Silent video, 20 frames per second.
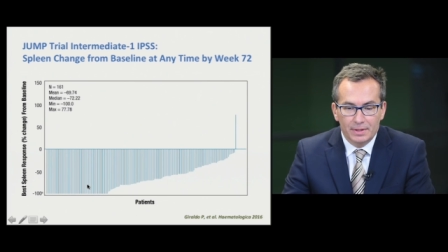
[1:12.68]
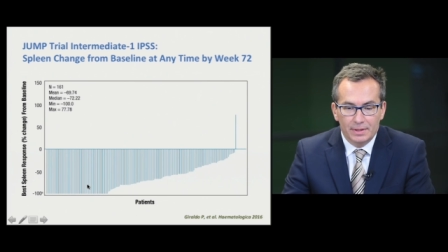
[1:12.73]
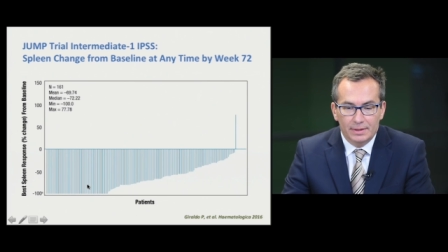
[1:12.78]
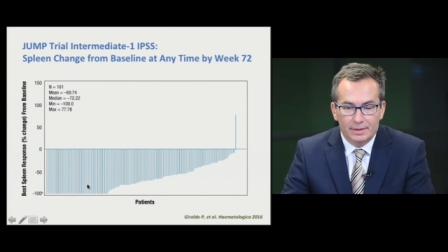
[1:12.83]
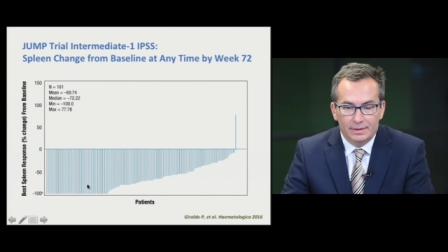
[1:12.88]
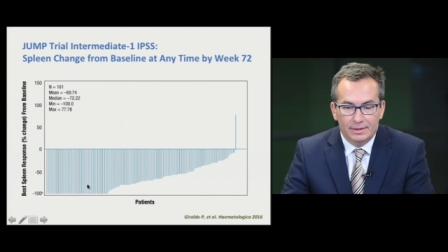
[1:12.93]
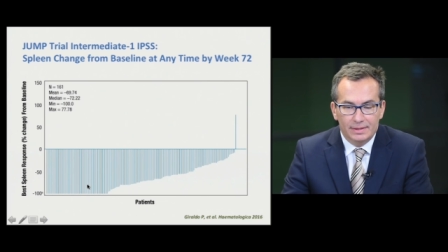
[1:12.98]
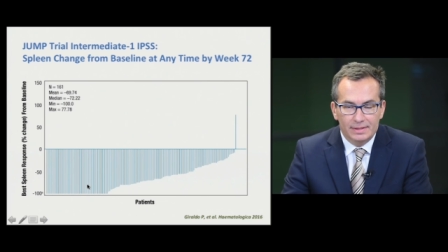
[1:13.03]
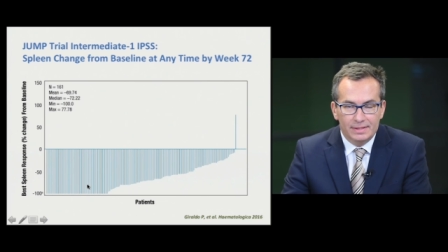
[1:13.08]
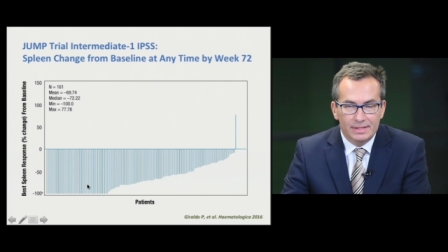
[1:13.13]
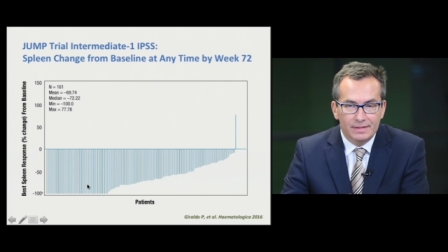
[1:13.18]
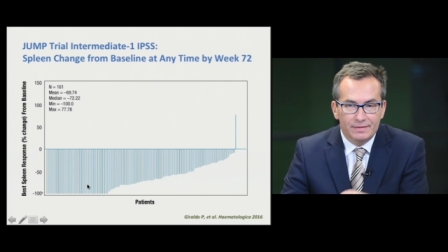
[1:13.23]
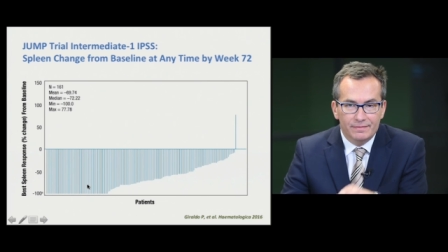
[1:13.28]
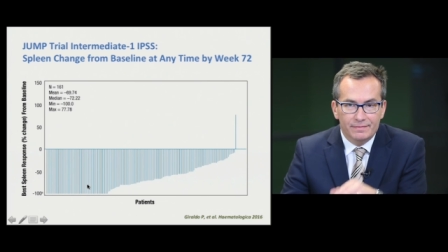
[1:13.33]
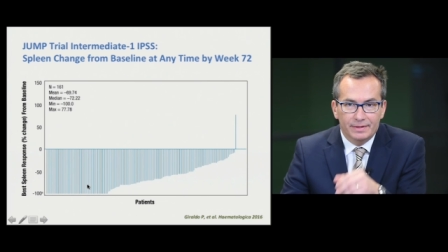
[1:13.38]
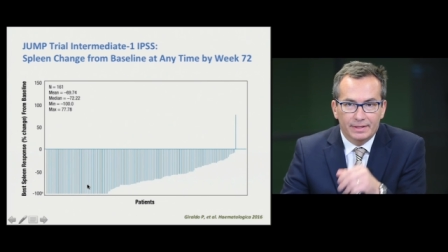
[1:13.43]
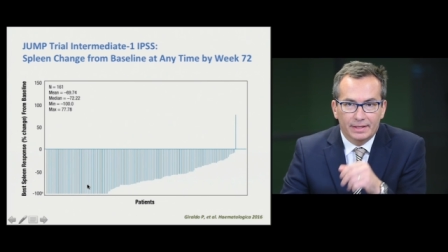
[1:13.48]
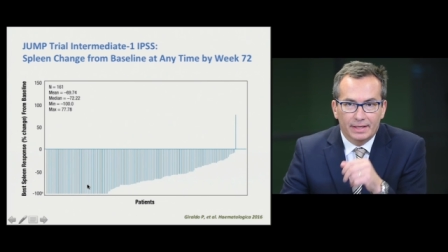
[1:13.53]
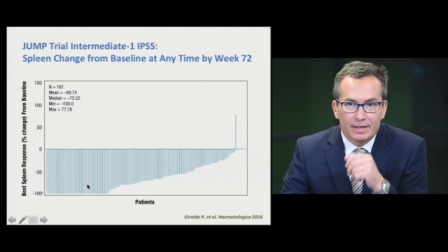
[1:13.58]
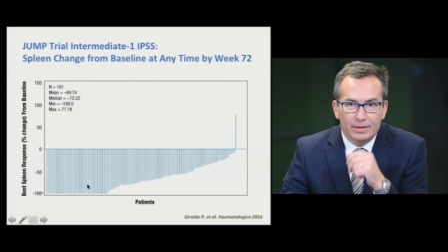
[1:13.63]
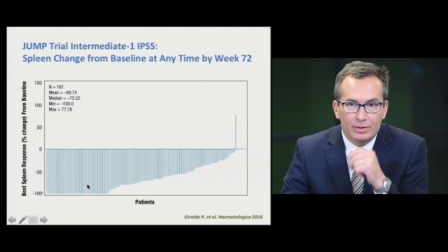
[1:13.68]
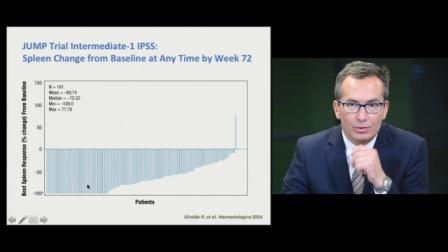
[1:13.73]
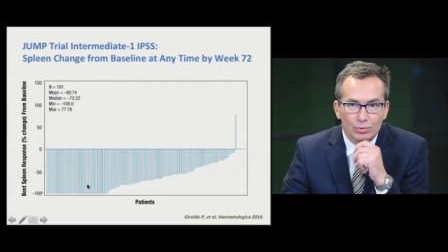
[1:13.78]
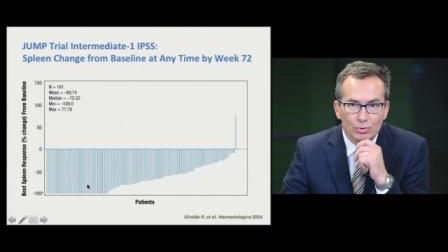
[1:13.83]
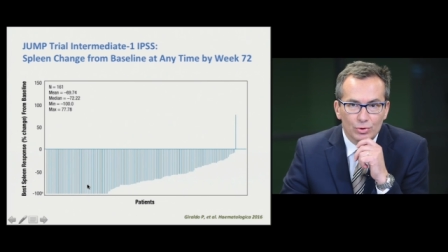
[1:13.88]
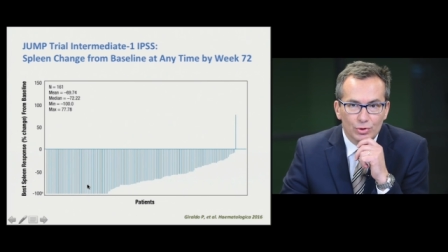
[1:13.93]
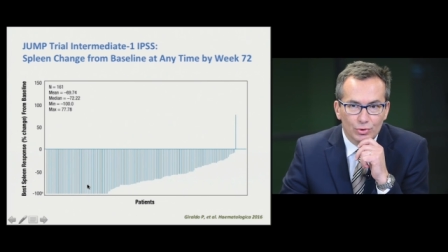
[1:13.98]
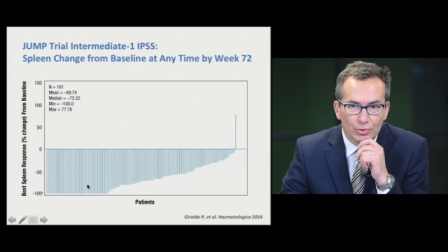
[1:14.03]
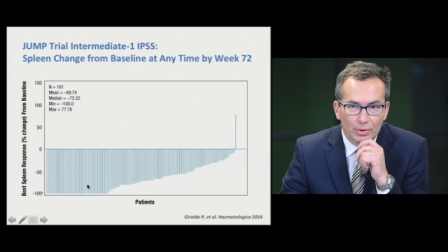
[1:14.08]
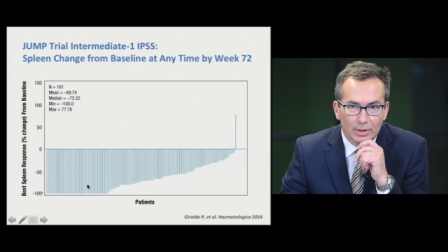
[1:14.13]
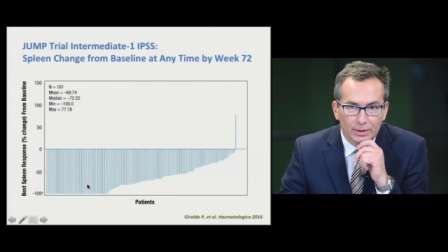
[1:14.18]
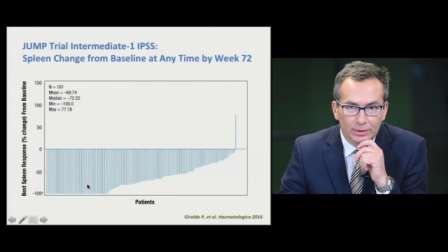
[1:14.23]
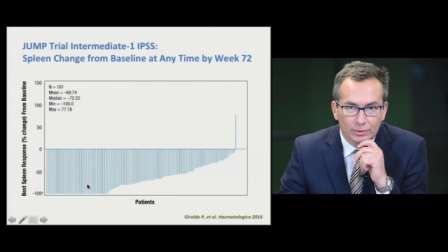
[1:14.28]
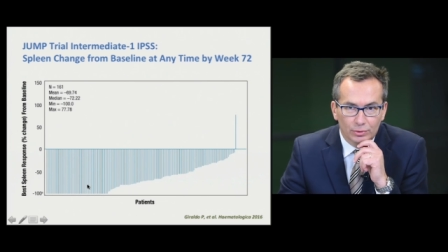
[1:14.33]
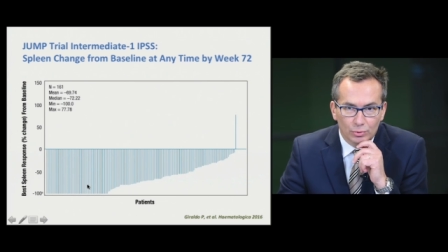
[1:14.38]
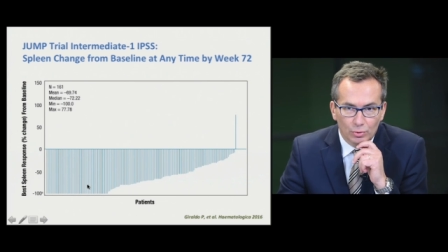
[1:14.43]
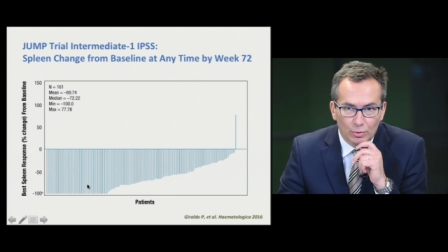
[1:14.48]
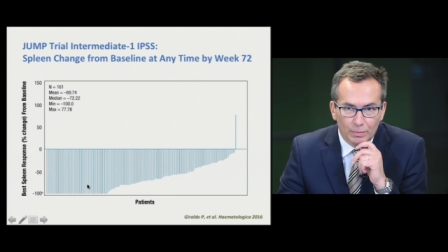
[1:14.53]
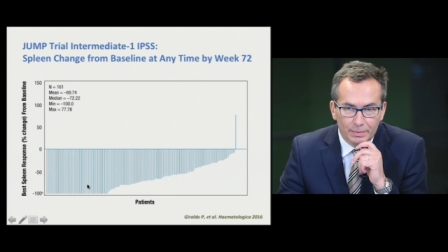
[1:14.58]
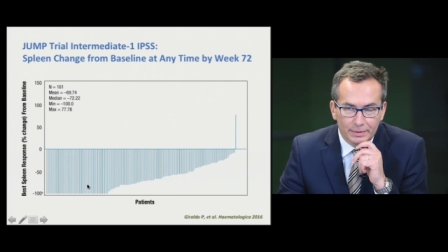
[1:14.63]
this is very unusual
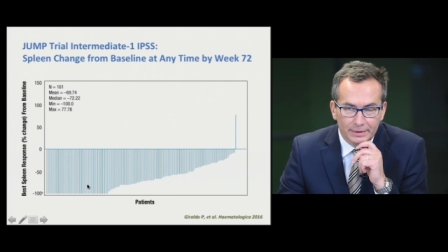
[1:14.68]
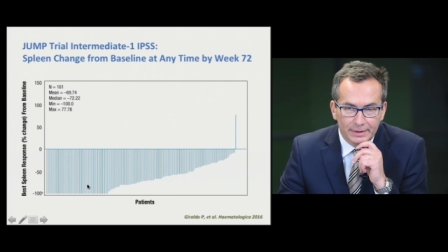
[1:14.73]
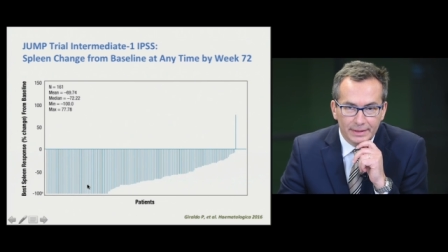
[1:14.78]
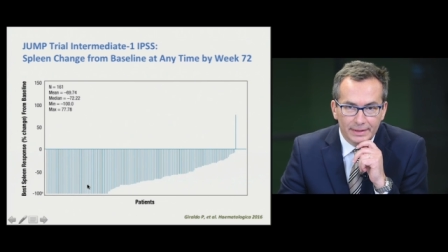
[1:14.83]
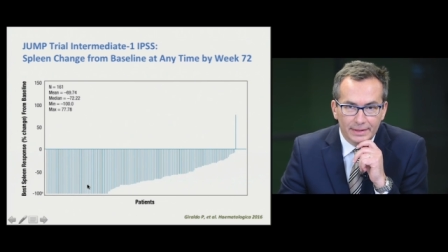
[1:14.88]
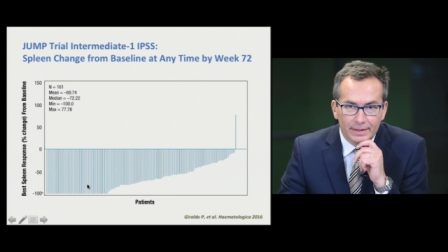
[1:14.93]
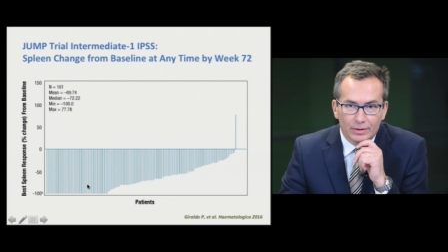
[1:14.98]
to obtain